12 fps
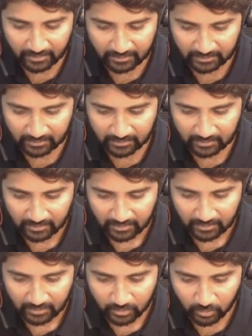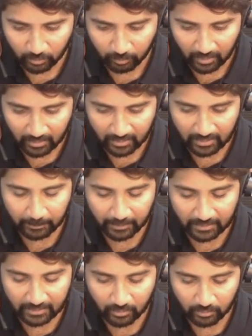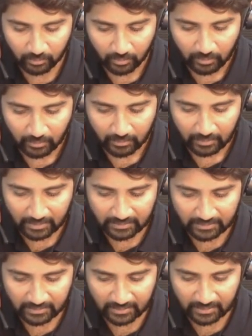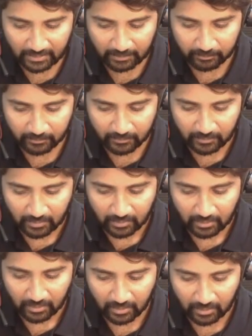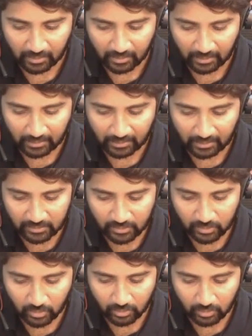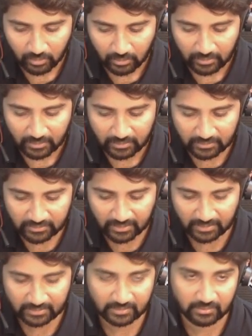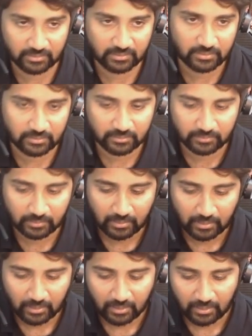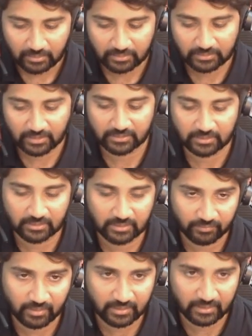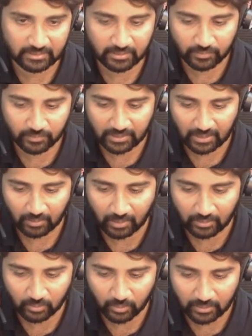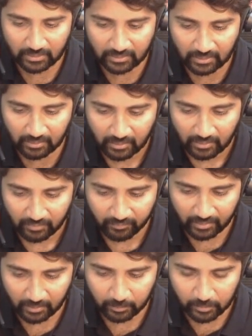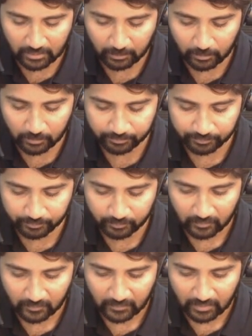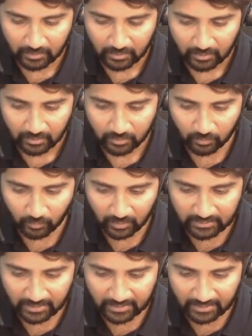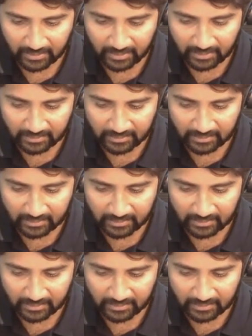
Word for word: agent so model name i give agent name uh, and also instructions instructions of the agent which i have hard coded in the variables above so once i create